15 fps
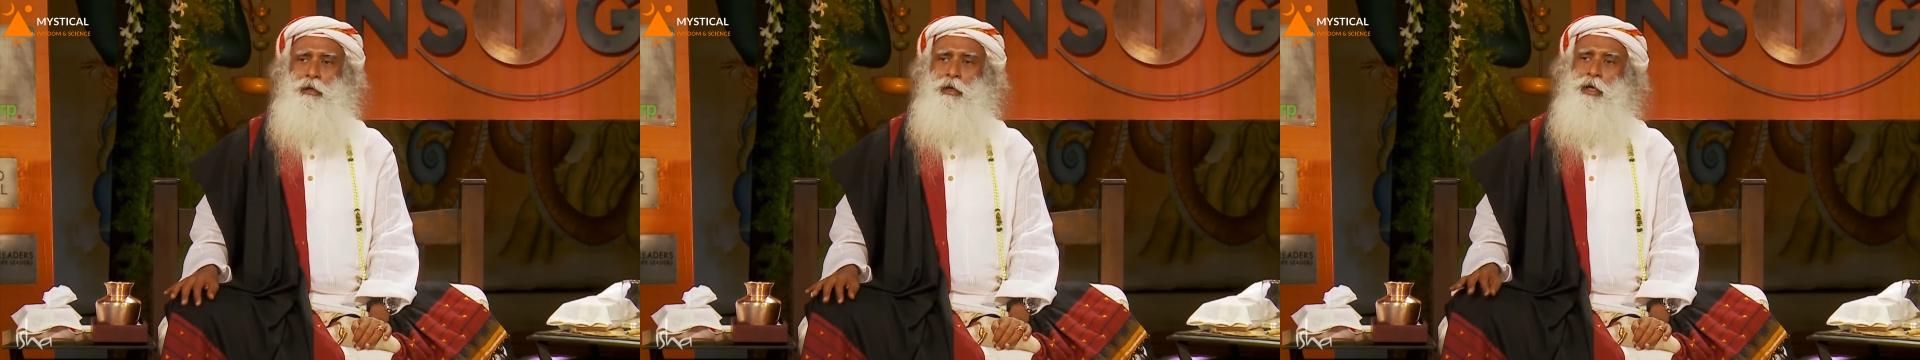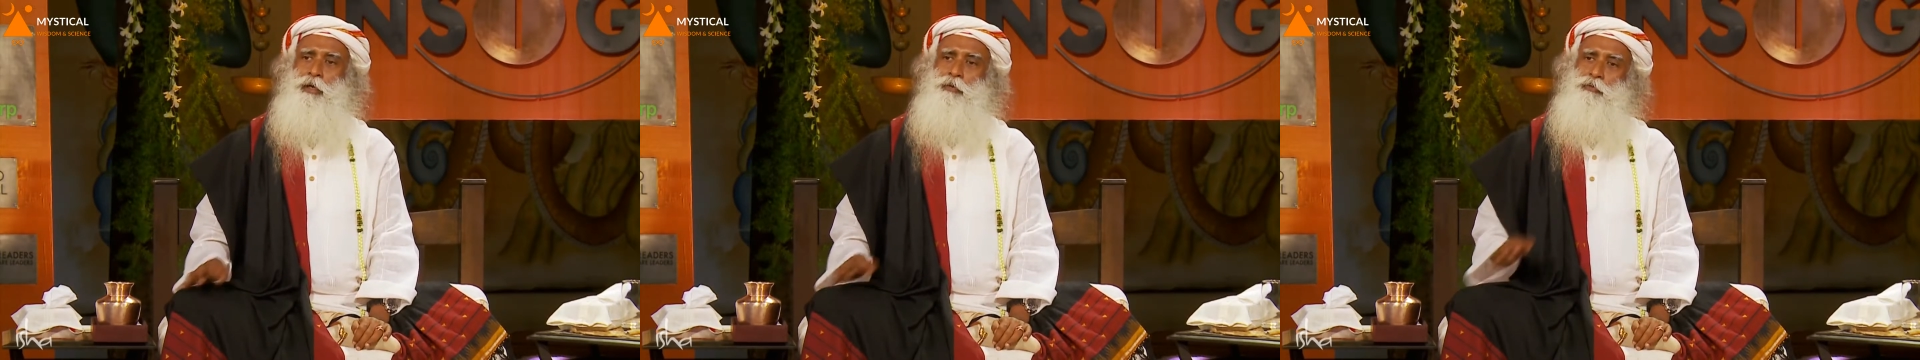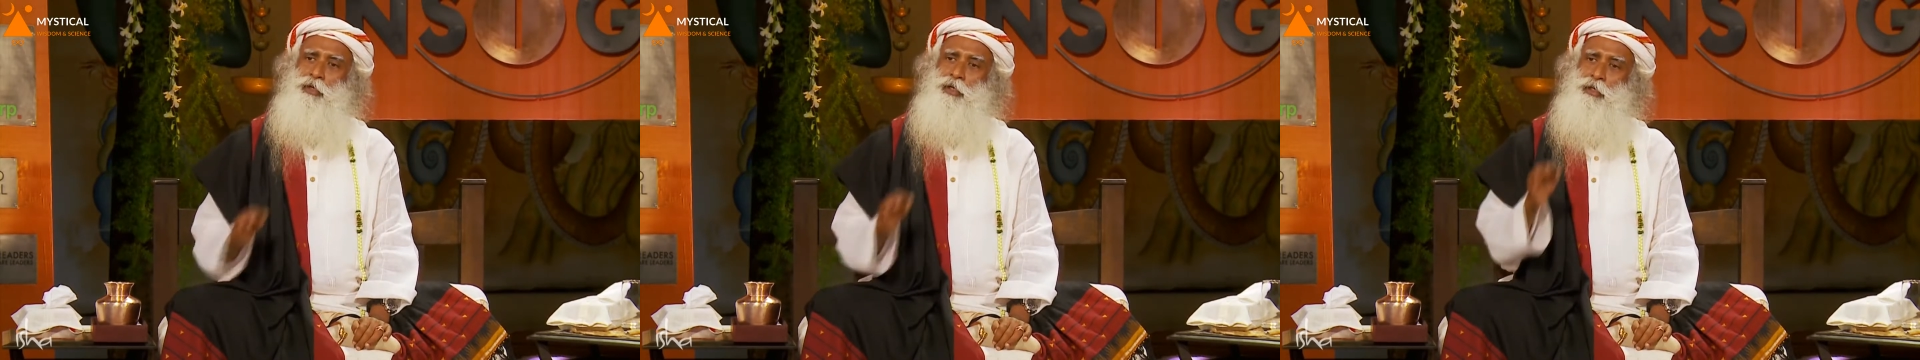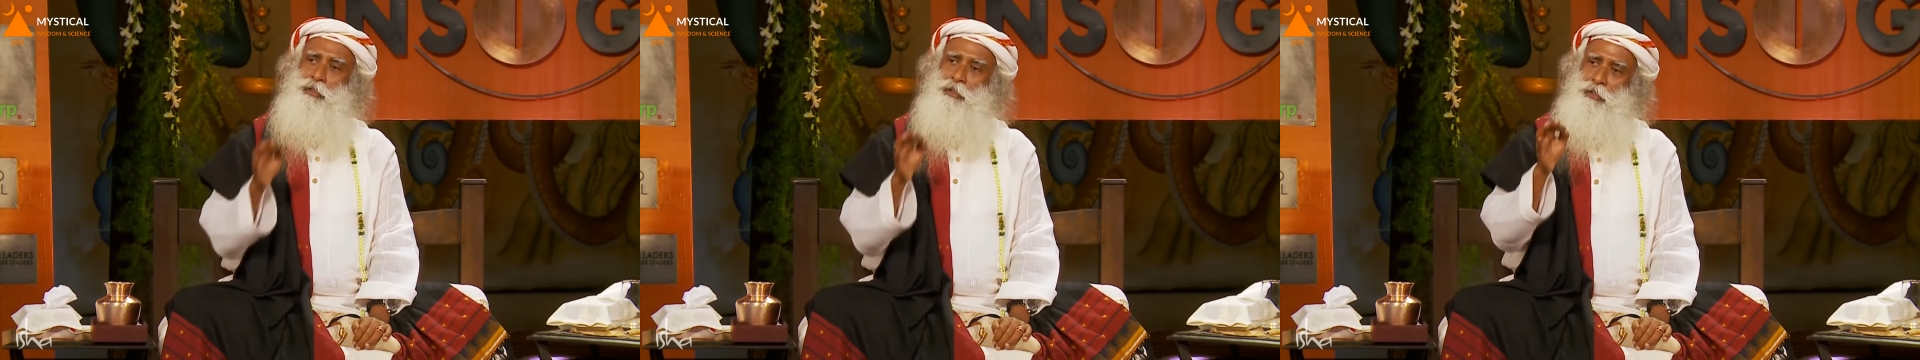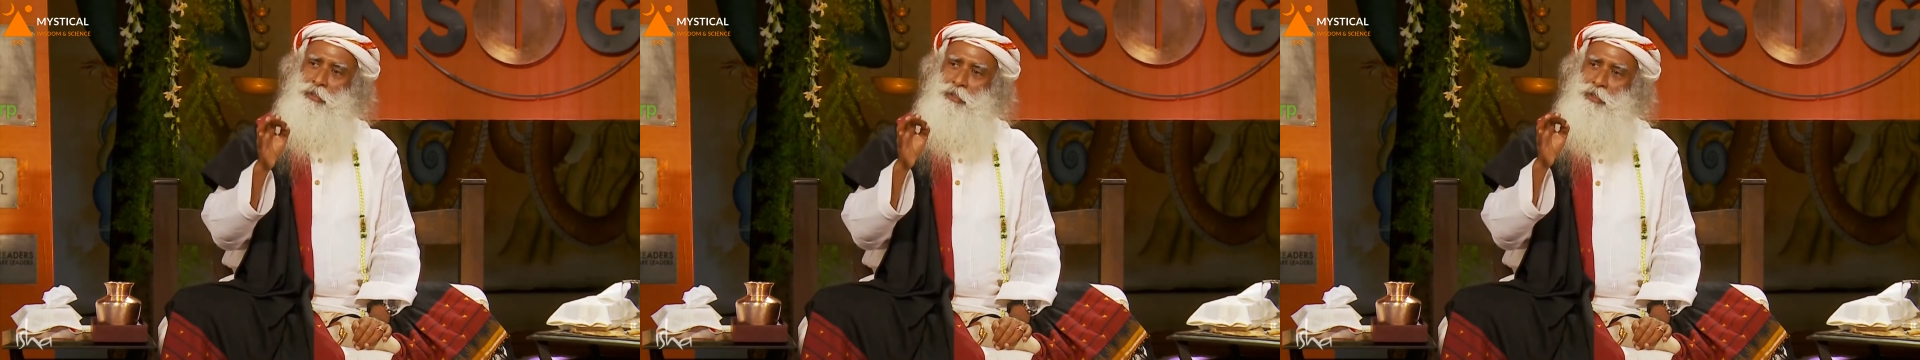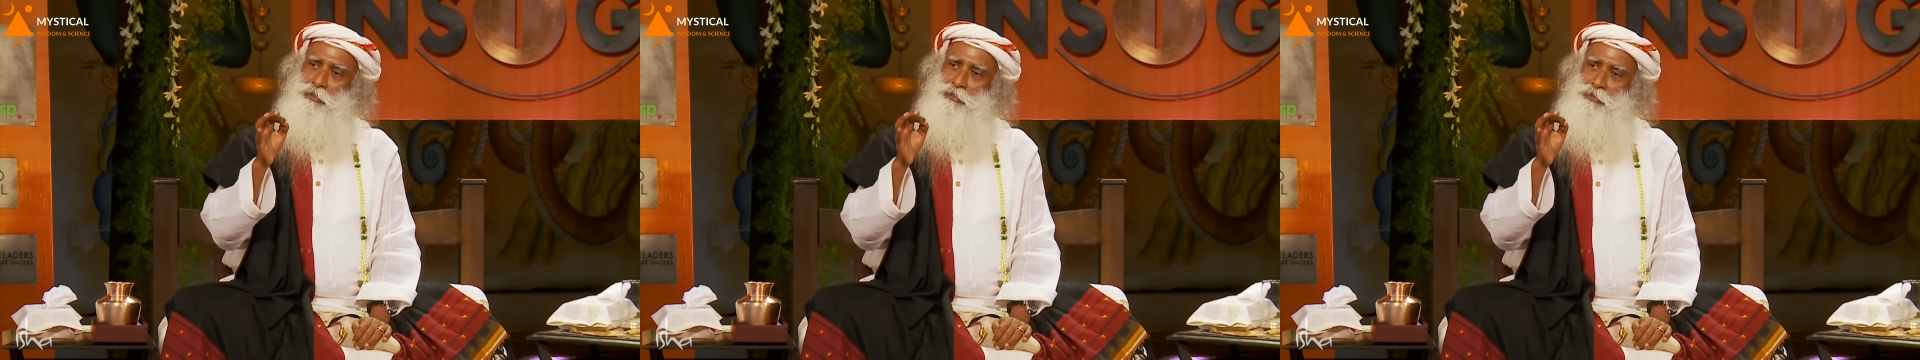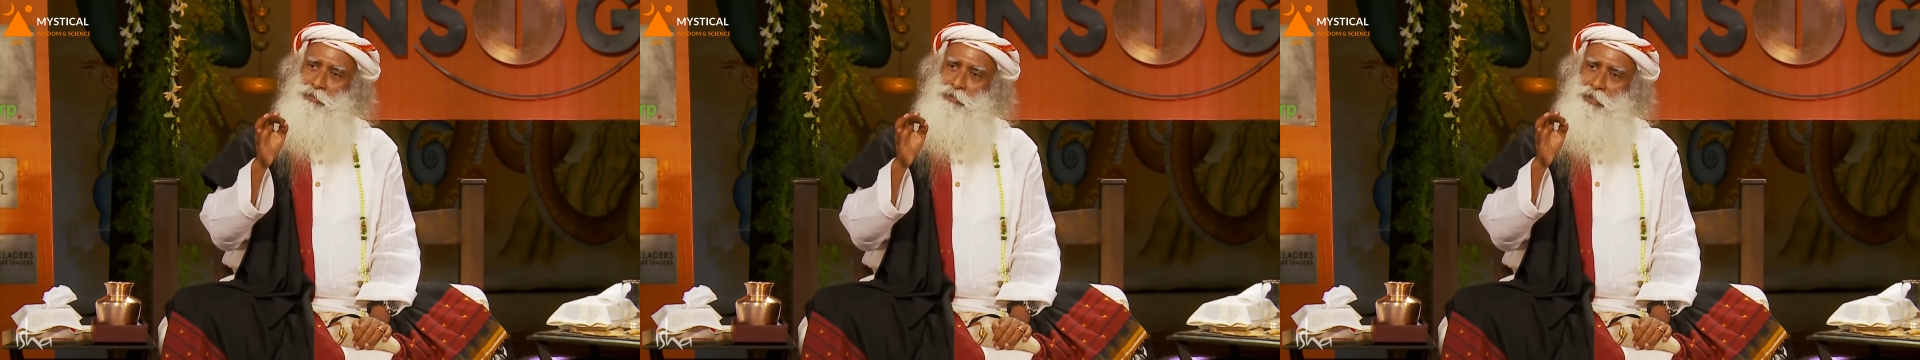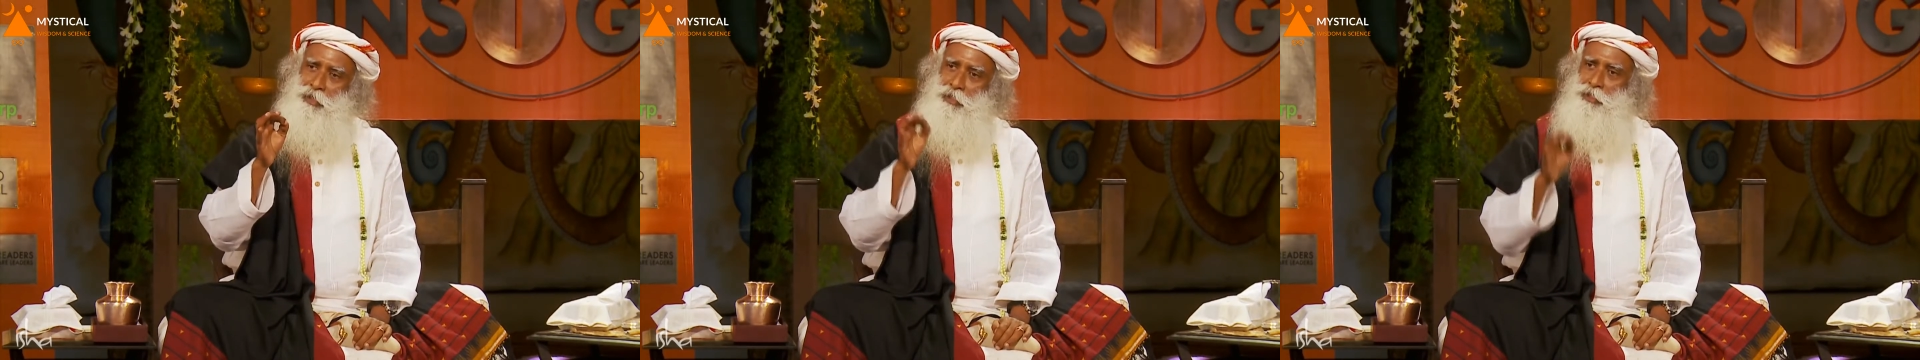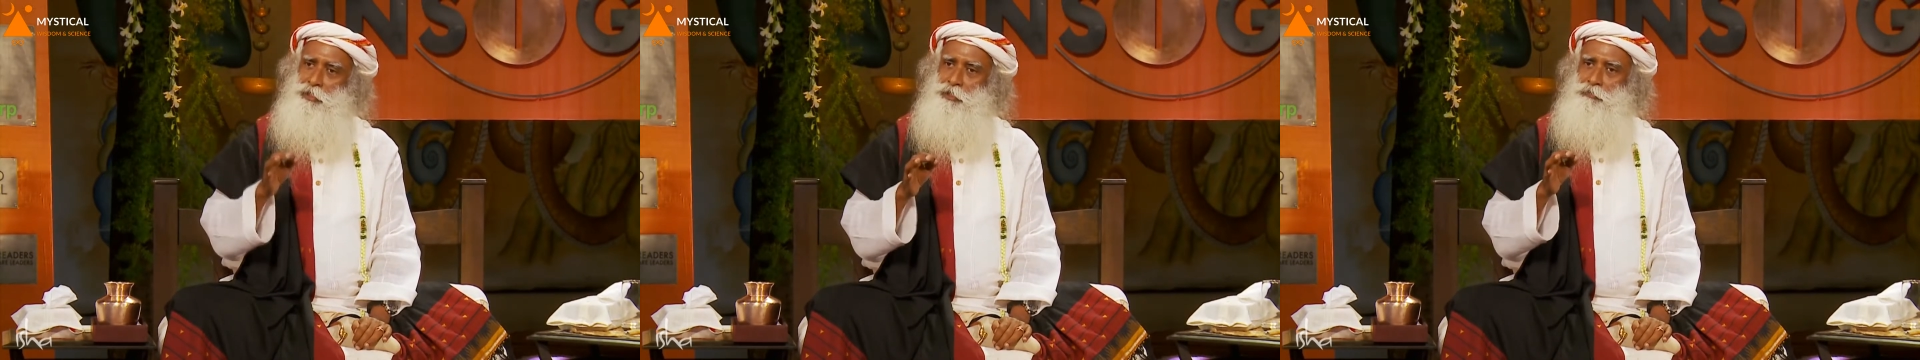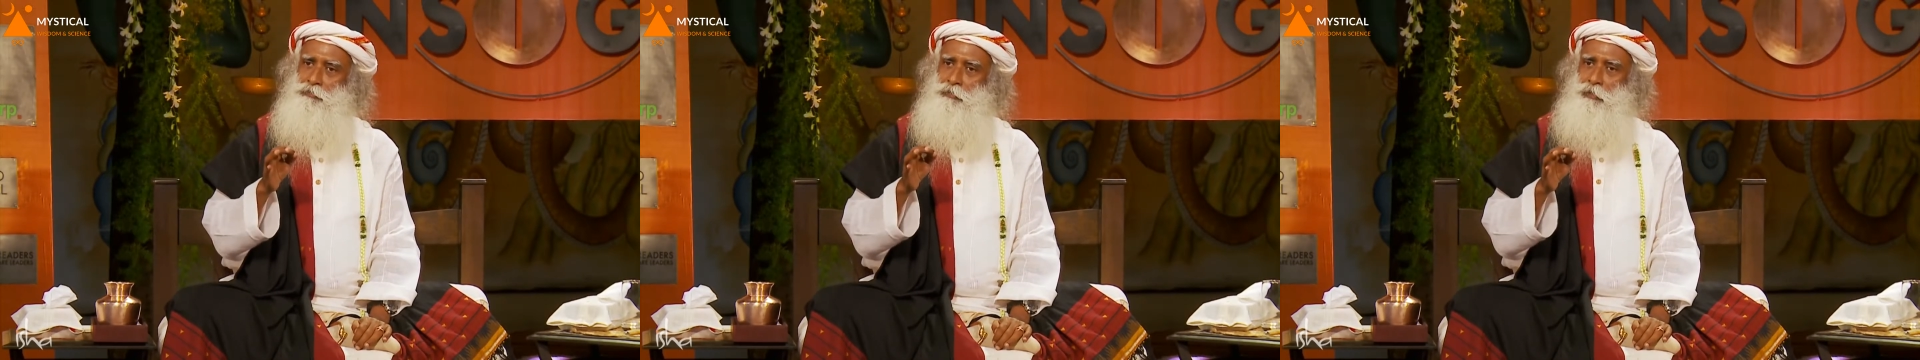And we can create
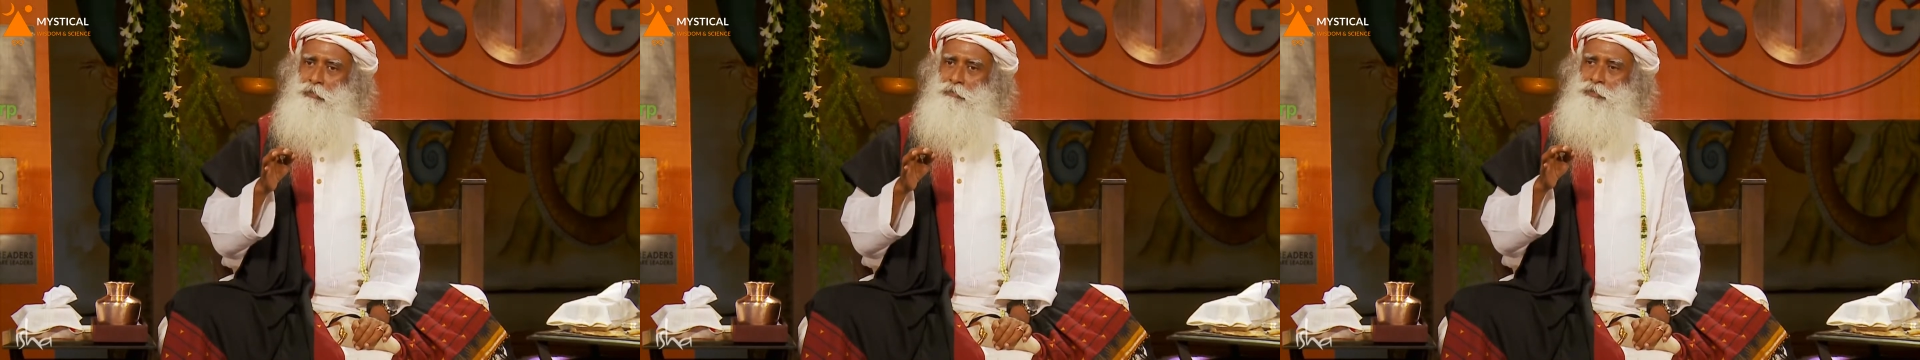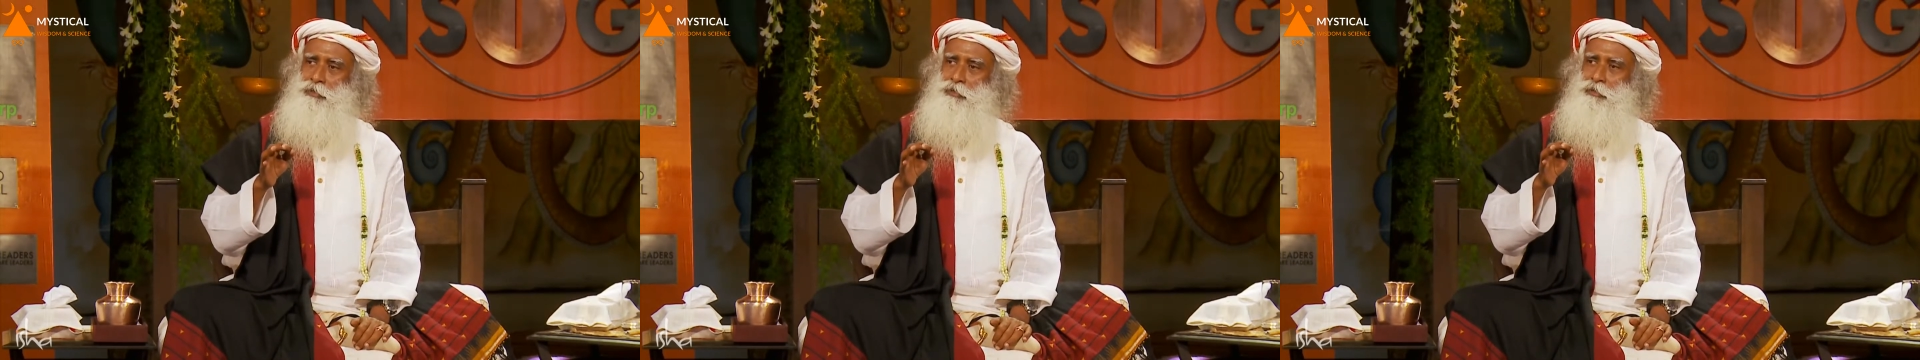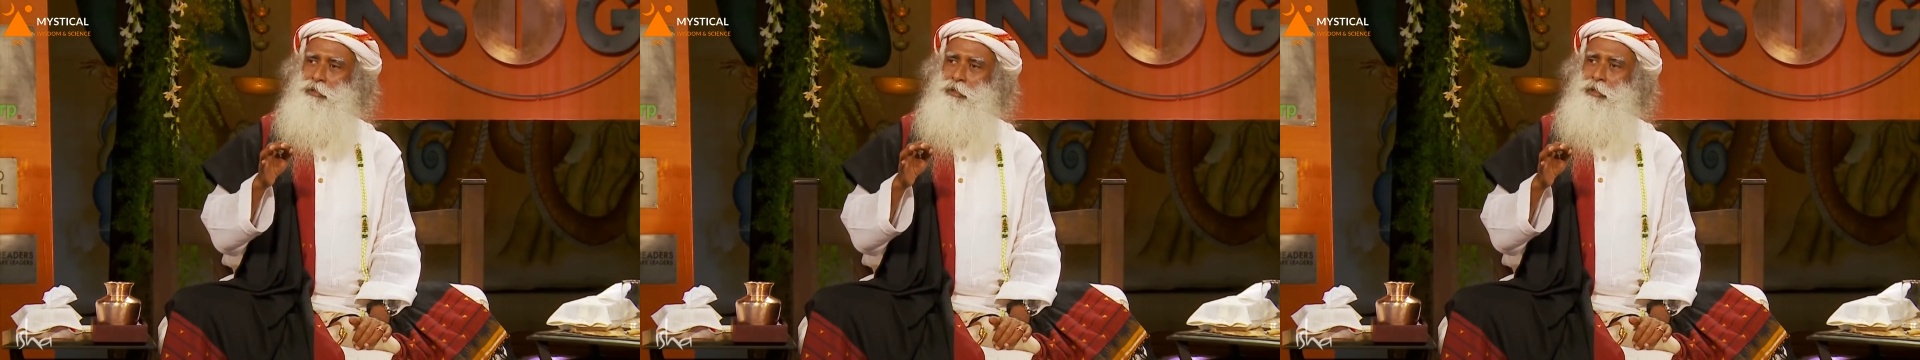energy forms